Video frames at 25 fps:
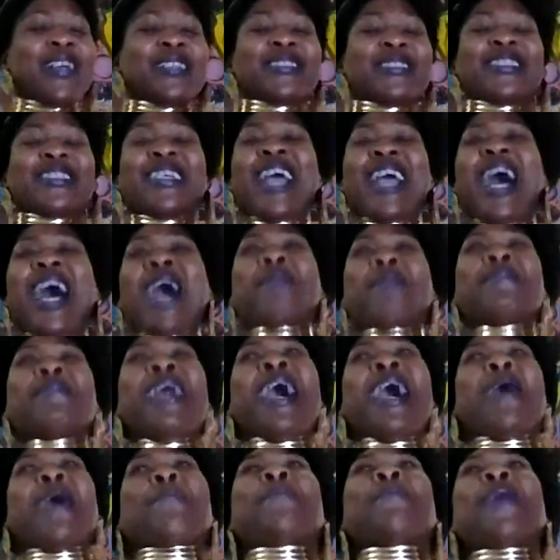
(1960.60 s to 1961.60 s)
See, I'm
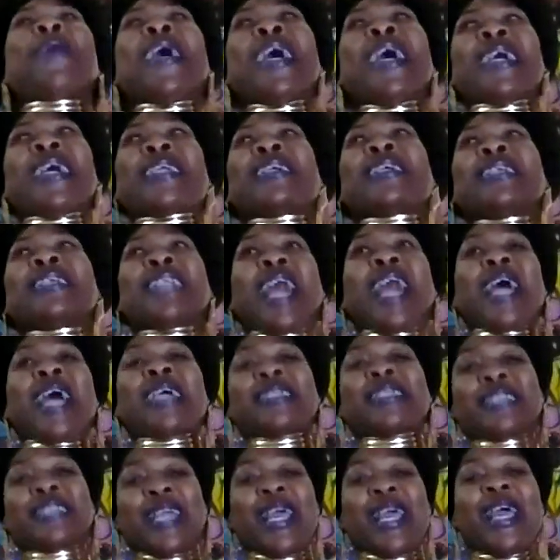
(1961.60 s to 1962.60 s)
not petty
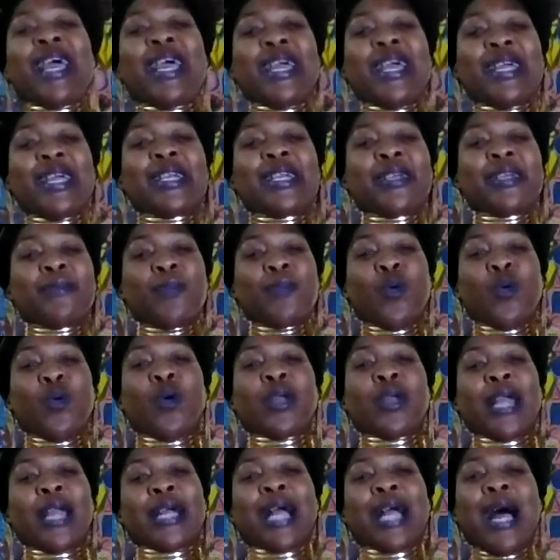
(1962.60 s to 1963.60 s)
like that
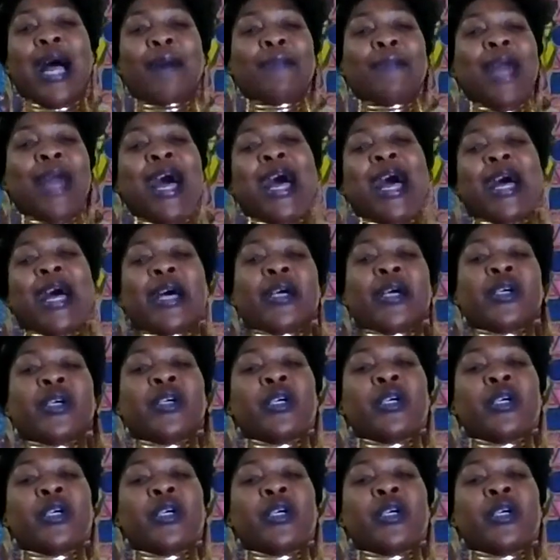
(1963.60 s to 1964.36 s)
anymore. Like I'm not